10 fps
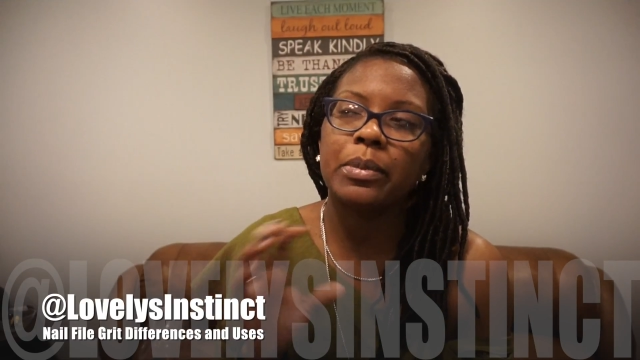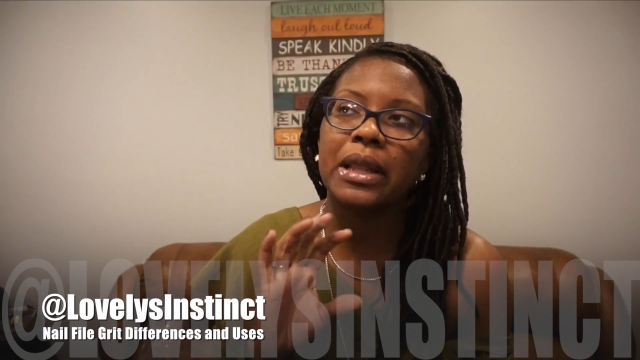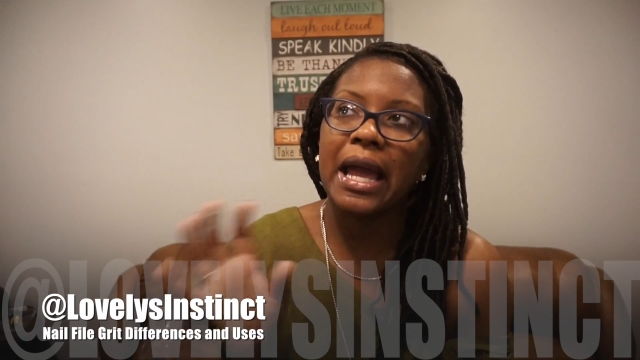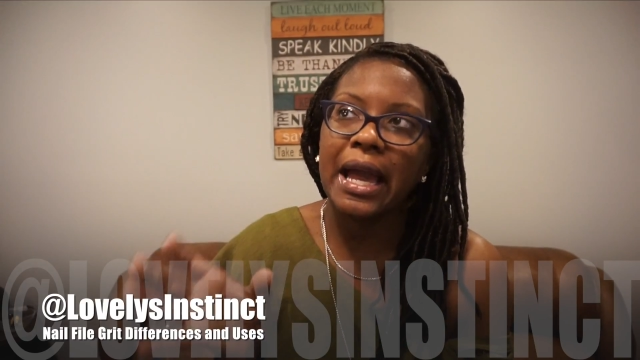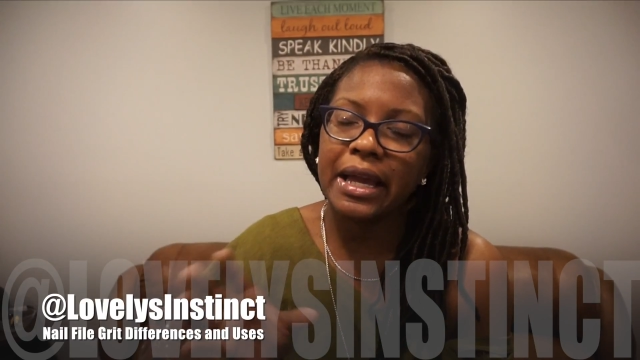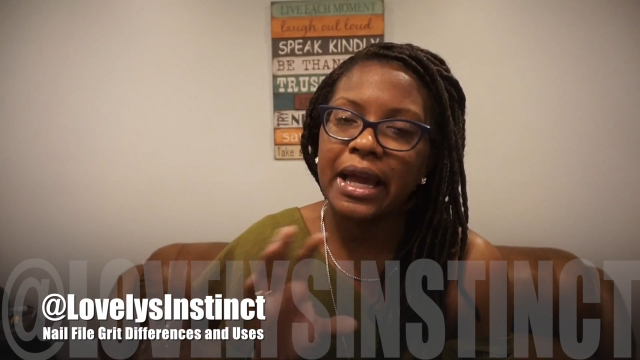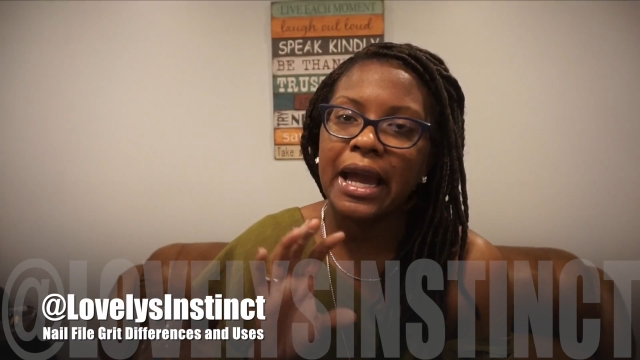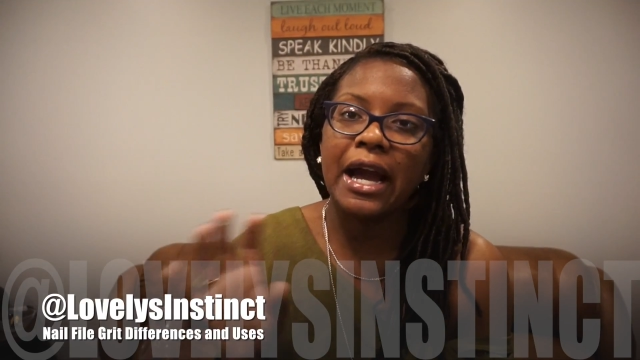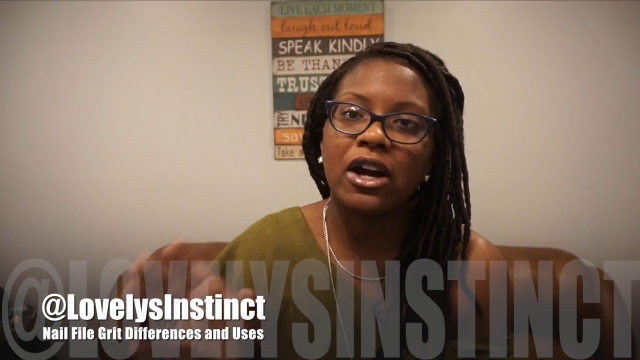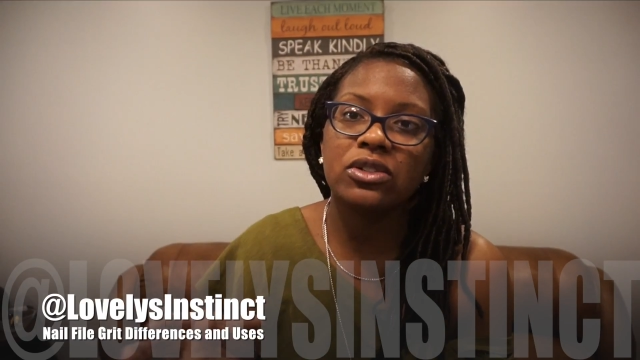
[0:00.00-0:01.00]
black
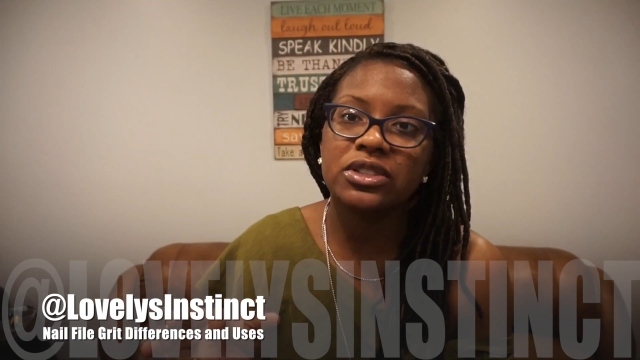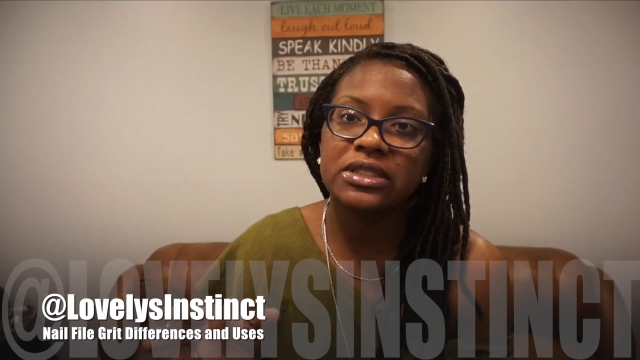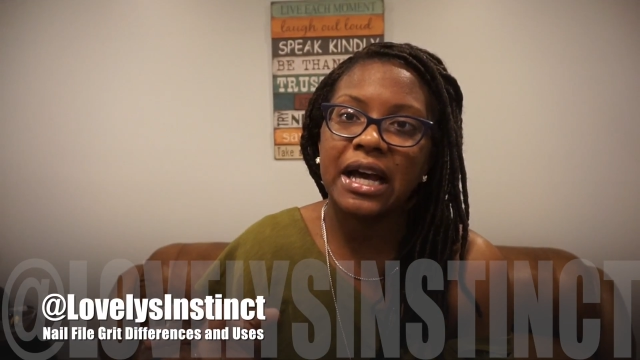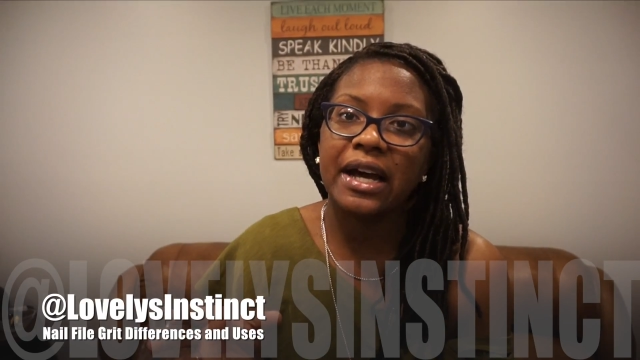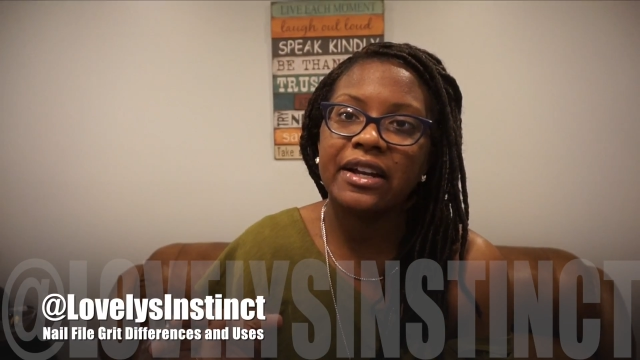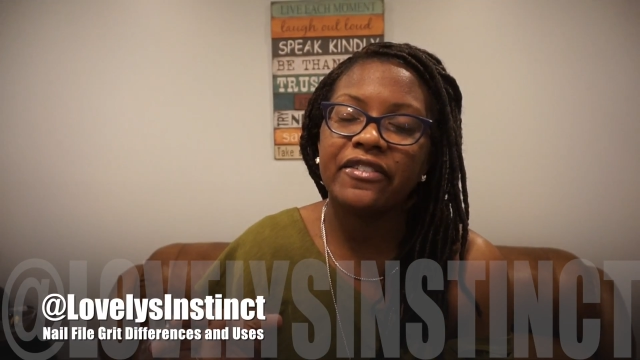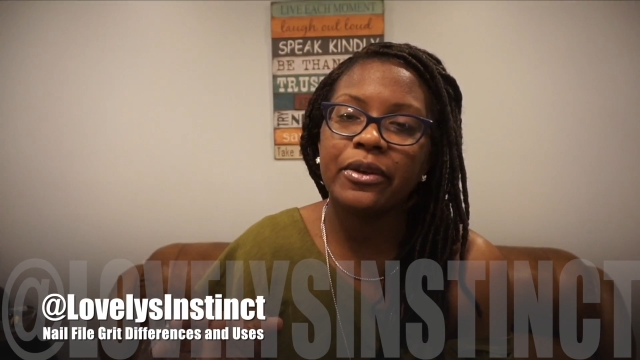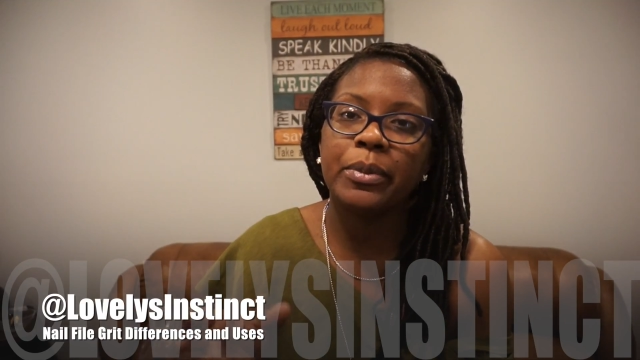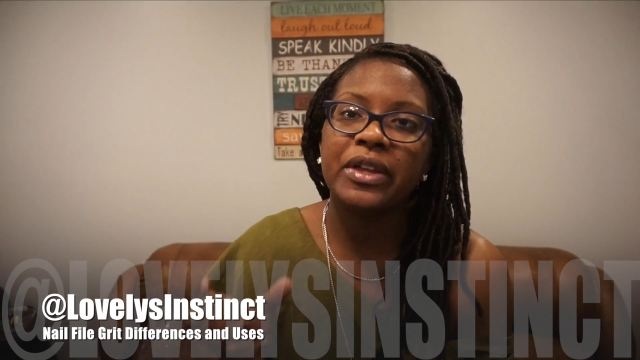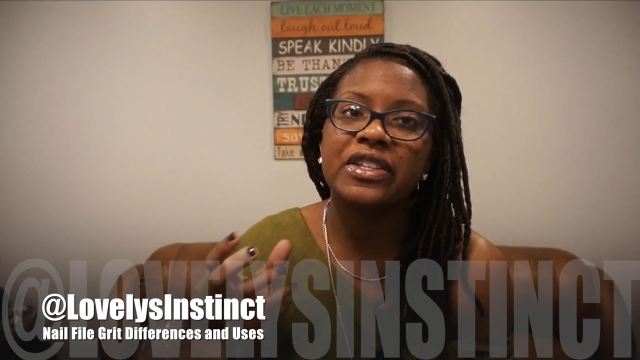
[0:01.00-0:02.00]
outer side of
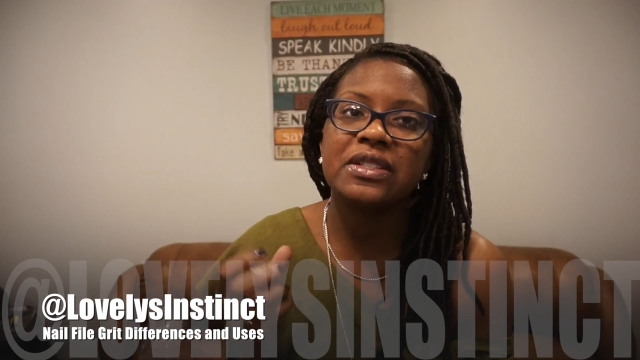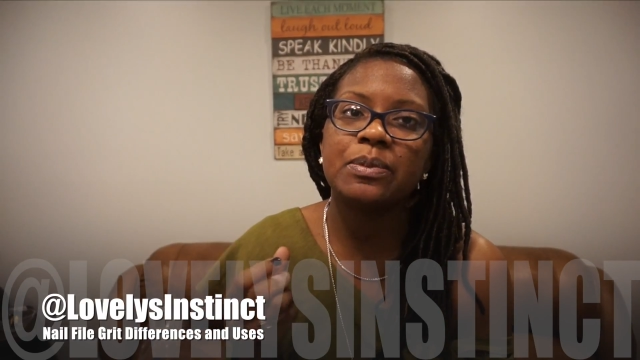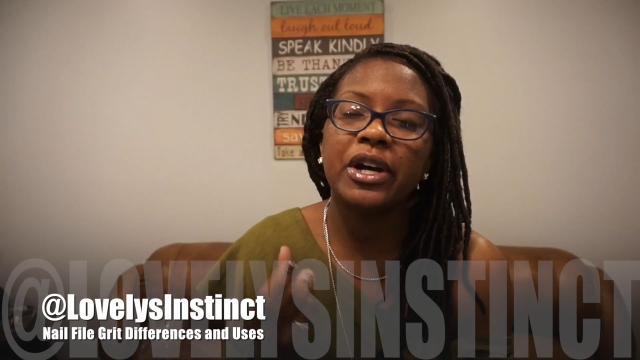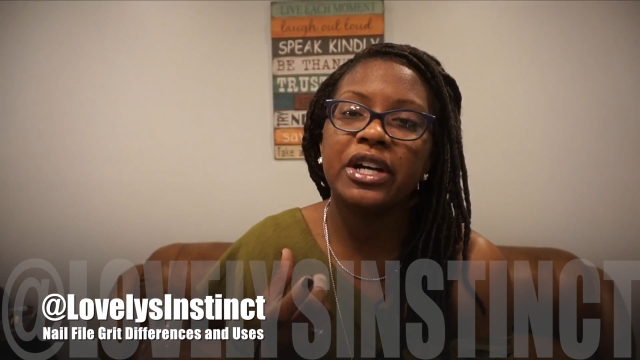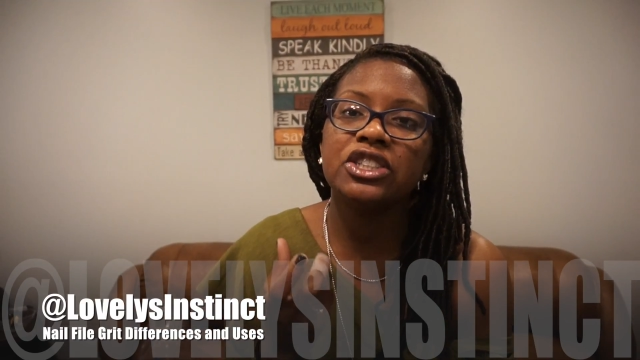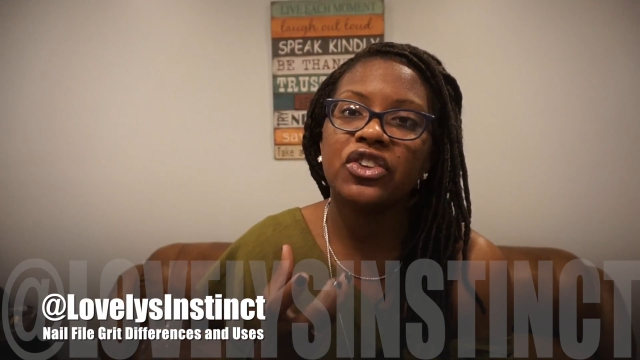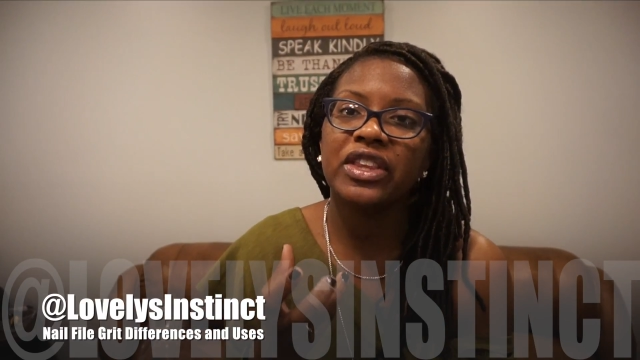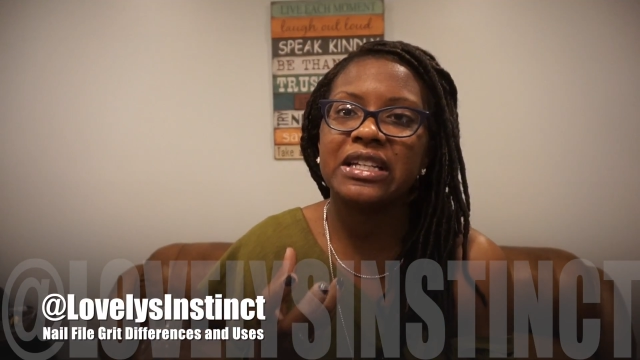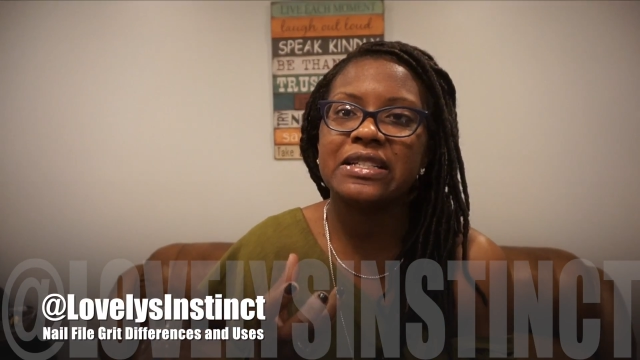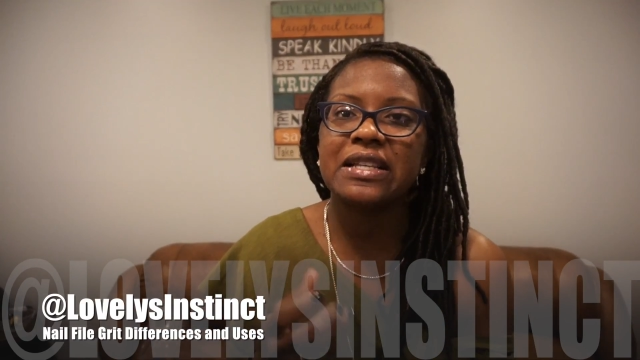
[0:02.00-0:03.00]
it, but the sponge on
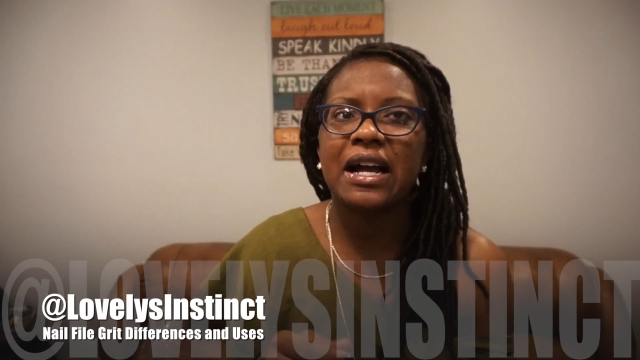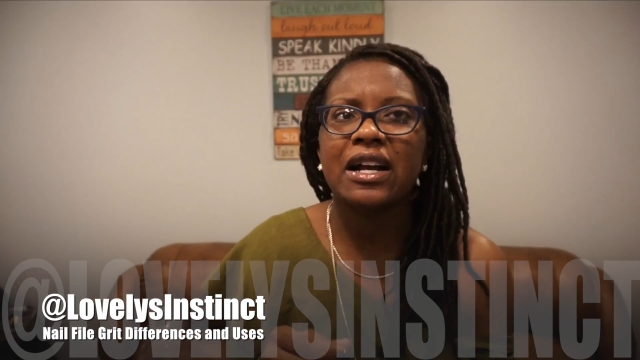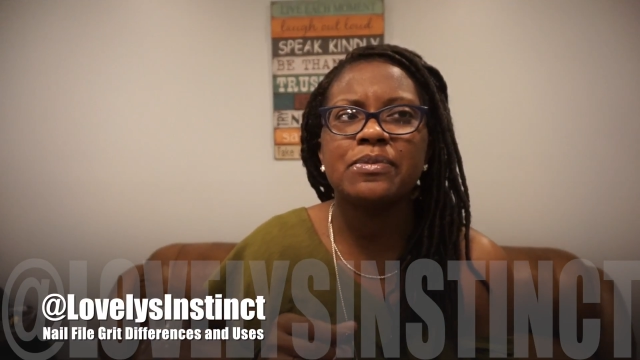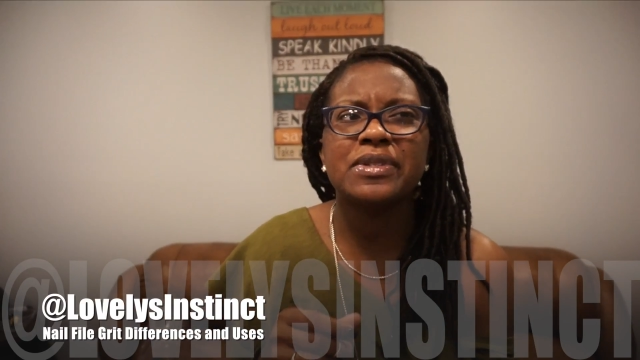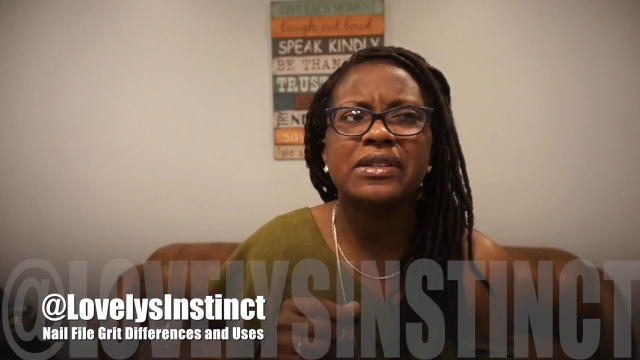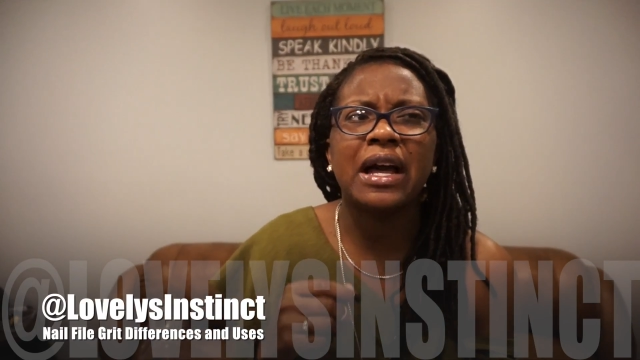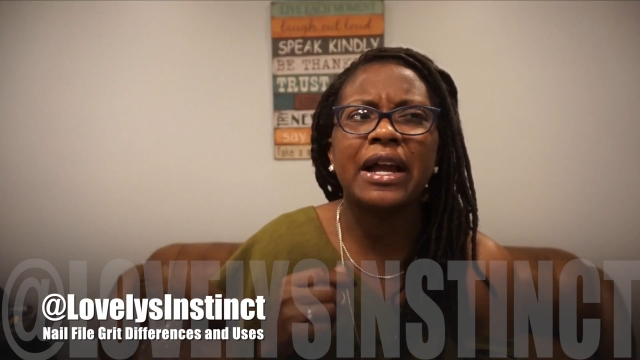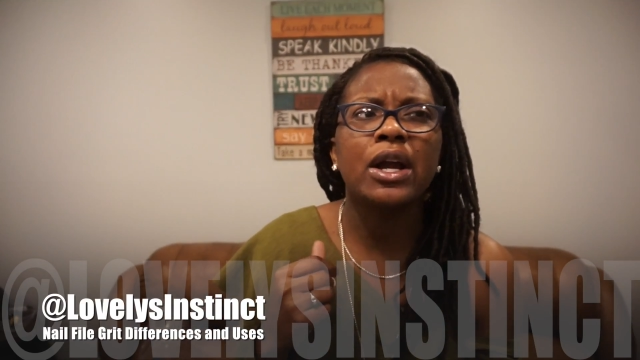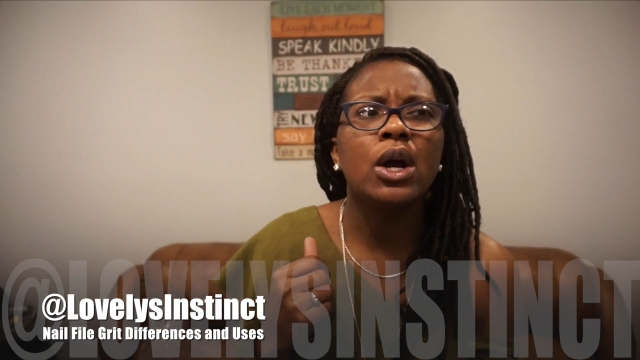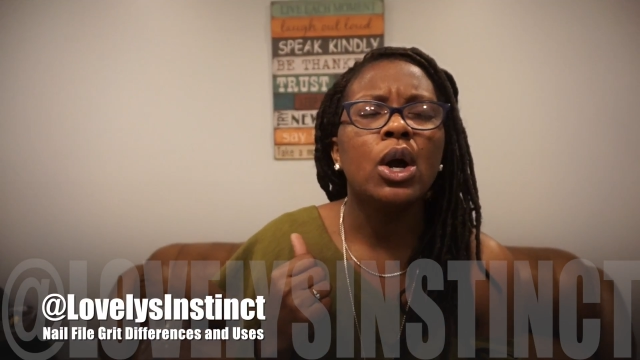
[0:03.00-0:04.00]
the inside comes in like